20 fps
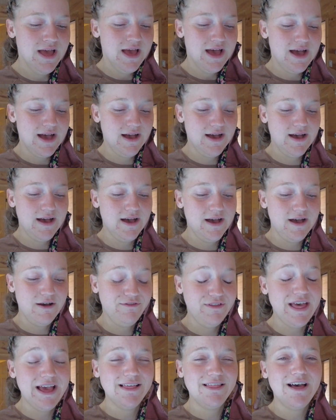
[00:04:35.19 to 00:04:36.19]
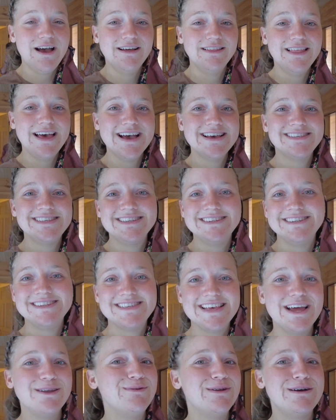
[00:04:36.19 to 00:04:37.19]
fly a lot less and
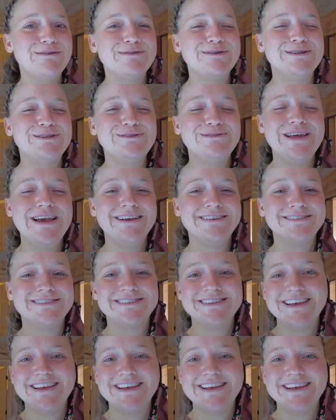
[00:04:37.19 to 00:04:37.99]
decide what I want to do next,